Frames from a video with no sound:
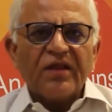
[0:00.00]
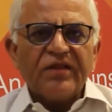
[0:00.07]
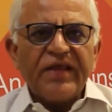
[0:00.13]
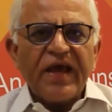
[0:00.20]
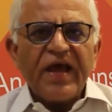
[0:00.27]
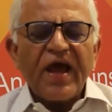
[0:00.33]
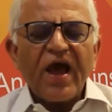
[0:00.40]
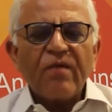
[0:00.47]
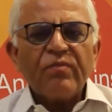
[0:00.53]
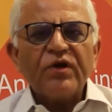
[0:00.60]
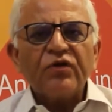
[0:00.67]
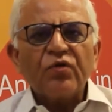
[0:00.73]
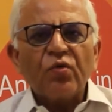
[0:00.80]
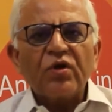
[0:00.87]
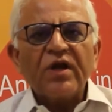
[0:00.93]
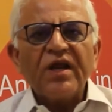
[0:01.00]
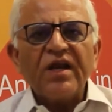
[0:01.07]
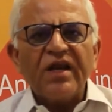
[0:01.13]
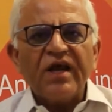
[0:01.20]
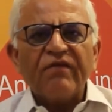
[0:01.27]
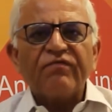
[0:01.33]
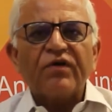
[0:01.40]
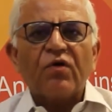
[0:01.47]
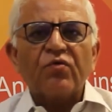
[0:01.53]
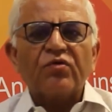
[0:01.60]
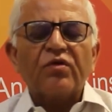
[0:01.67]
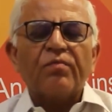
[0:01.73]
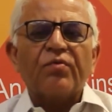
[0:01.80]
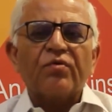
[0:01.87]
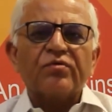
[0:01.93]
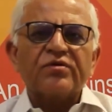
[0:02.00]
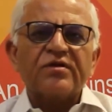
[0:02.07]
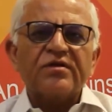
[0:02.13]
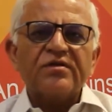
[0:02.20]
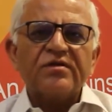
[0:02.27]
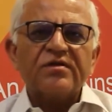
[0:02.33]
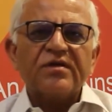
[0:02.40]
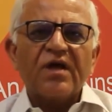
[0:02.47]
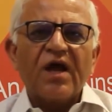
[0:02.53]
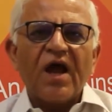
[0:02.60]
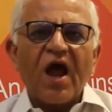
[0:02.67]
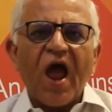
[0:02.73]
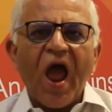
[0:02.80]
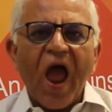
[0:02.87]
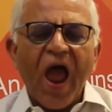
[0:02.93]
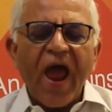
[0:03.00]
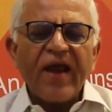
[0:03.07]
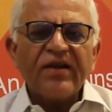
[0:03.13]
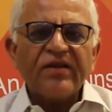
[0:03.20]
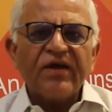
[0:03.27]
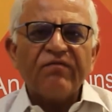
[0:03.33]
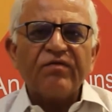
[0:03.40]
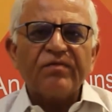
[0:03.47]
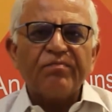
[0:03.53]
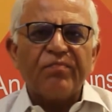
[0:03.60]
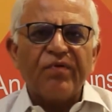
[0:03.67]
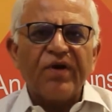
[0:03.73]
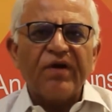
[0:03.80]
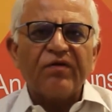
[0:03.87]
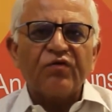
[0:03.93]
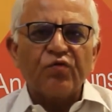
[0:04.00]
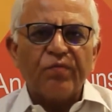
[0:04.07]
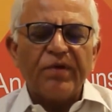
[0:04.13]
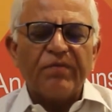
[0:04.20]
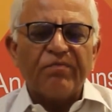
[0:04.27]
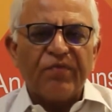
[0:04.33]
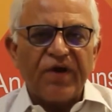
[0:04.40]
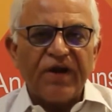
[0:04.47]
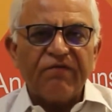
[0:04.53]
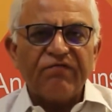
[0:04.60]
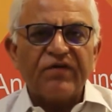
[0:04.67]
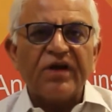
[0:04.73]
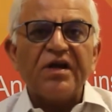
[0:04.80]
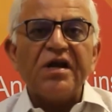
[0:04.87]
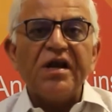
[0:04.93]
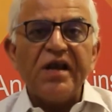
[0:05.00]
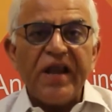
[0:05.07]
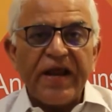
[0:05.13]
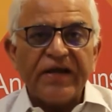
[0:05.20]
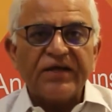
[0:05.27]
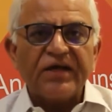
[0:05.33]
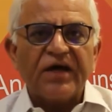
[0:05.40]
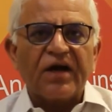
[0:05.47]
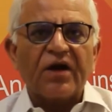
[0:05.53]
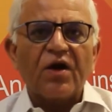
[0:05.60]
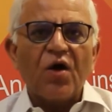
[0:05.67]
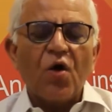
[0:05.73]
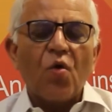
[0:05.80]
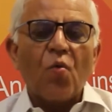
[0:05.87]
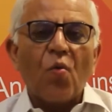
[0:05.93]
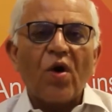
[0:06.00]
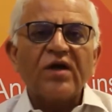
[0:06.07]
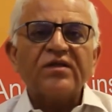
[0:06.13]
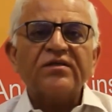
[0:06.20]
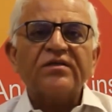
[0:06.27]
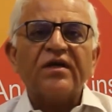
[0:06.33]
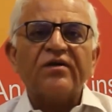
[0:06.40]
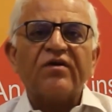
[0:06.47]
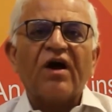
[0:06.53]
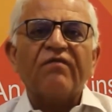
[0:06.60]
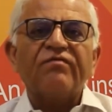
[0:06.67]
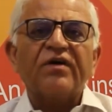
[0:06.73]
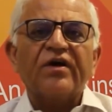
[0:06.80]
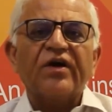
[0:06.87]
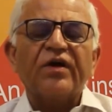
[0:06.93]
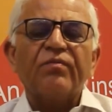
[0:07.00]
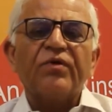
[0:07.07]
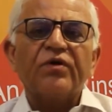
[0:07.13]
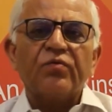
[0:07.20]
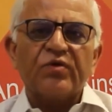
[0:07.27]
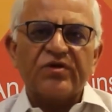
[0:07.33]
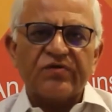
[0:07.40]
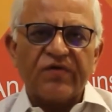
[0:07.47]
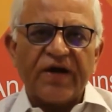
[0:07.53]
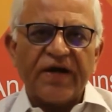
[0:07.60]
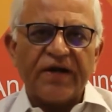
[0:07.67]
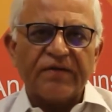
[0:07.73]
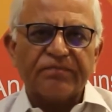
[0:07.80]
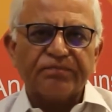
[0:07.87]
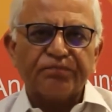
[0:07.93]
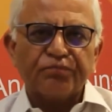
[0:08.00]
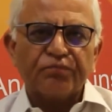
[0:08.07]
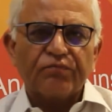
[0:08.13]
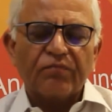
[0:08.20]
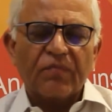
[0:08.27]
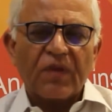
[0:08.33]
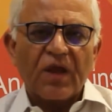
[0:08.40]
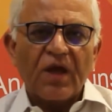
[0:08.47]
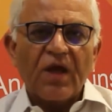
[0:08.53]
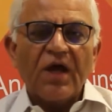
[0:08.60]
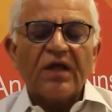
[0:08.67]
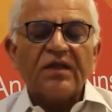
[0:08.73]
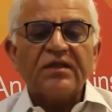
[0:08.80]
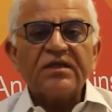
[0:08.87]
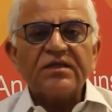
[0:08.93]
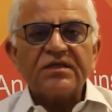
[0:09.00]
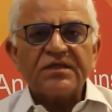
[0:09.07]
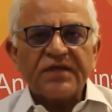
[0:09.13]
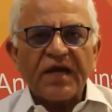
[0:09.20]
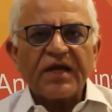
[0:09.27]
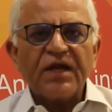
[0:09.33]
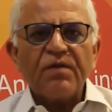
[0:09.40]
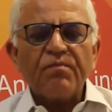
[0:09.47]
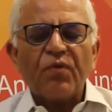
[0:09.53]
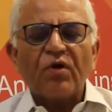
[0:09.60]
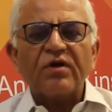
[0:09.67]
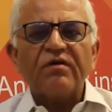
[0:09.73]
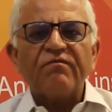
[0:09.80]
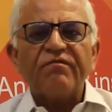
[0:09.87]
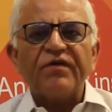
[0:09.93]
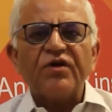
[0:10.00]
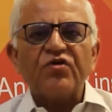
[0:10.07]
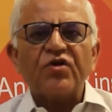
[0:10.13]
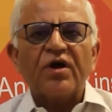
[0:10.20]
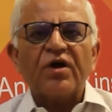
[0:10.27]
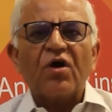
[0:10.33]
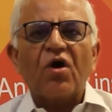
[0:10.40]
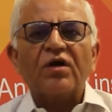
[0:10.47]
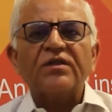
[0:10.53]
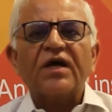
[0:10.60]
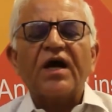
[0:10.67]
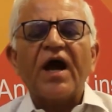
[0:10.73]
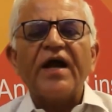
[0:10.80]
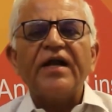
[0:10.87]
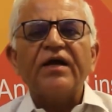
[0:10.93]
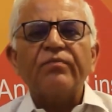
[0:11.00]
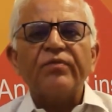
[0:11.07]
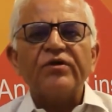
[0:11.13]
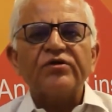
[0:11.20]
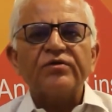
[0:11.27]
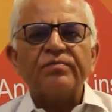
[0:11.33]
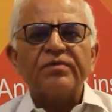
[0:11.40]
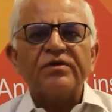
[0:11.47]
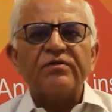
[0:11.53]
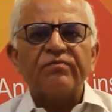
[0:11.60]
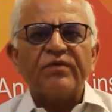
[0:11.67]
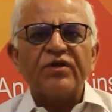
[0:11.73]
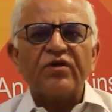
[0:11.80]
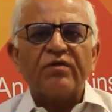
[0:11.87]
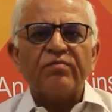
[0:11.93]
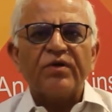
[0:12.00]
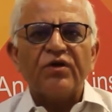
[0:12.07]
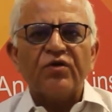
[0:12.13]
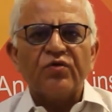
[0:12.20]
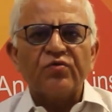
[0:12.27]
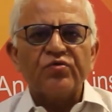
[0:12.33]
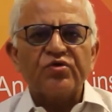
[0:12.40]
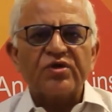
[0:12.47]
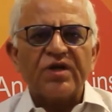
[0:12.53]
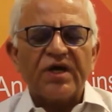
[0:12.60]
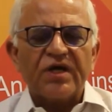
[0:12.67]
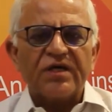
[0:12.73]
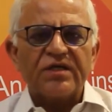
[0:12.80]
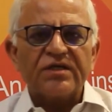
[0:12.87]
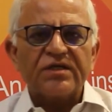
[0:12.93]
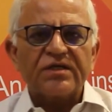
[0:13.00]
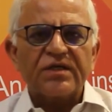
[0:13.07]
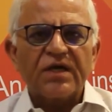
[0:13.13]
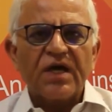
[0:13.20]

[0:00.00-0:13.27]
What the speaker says: They have been totally left out of the process, and they were to be briefed later once the draft agreement was ready. The second important feature, or the guiding principles which have been used, is